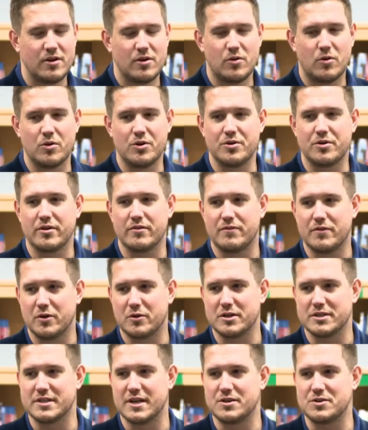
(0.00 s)
or you can
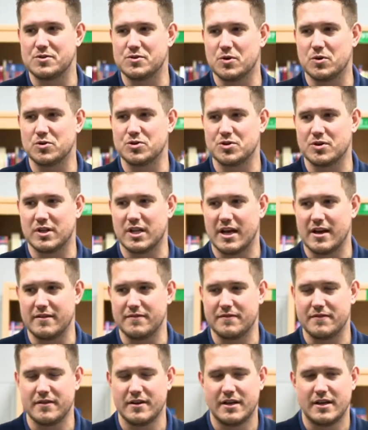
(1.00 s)
focus on social
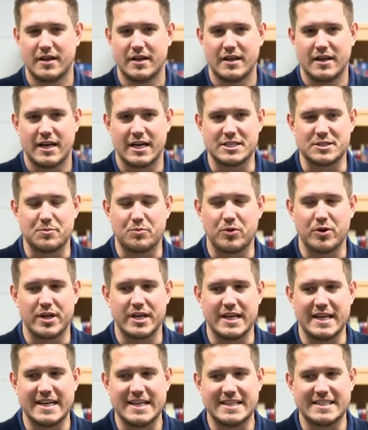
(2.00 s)
life. That's a pretty
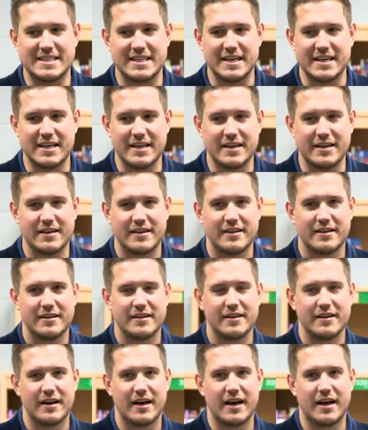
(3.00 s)
easy
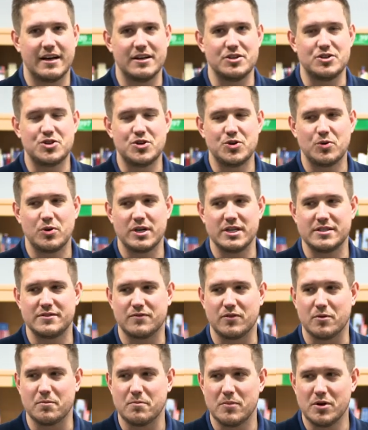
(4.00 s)
uh, choice
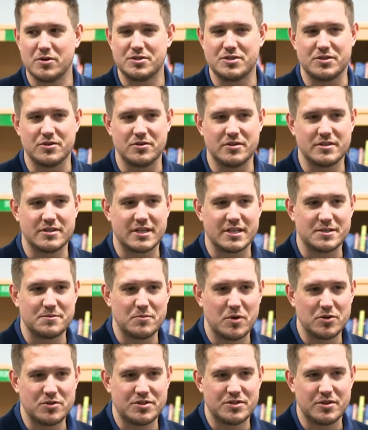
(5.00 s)
for most students because
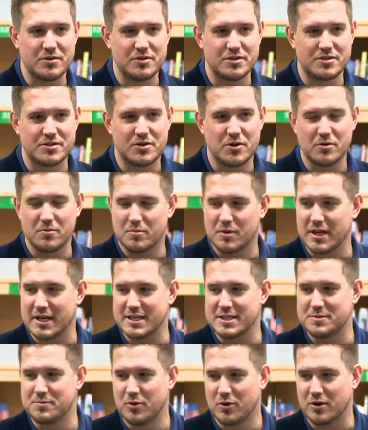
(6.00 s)
most students don't play
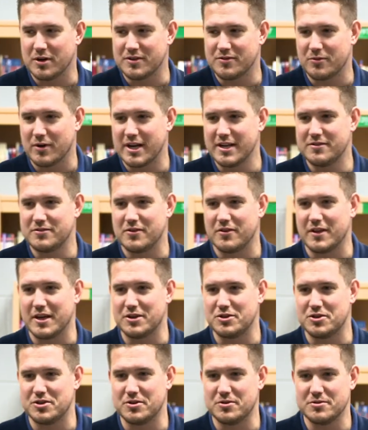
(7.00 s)
sports, right? So they
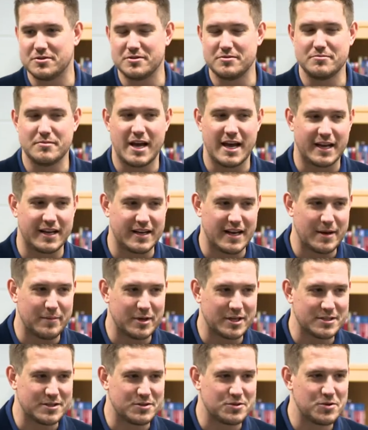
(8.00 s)
choose
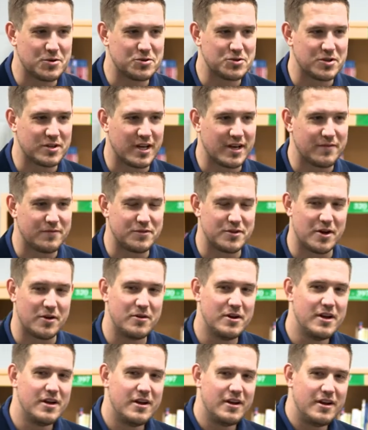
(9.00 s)
academics and social life.
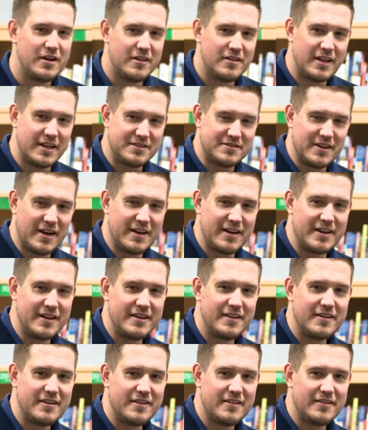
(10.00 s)
So they
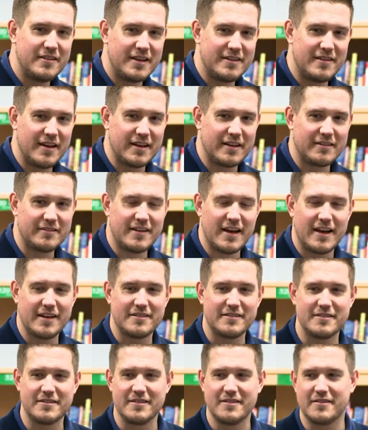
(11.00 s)
study, they take
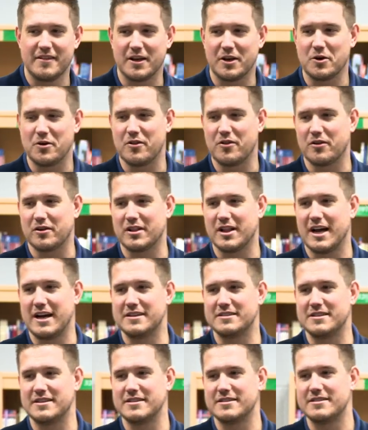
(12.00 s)
tests, they go to their
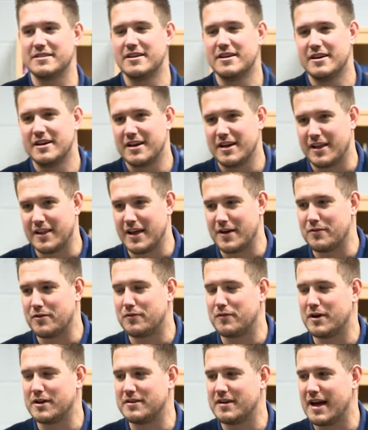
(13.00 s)
classes, and they have a
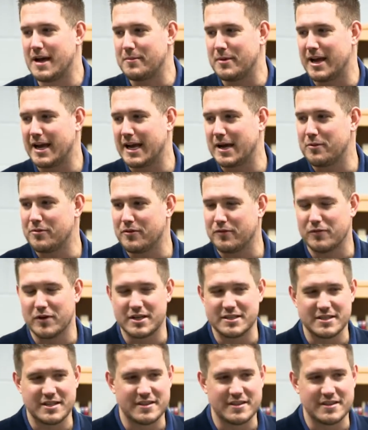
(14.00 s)
fun time hanging out with their friends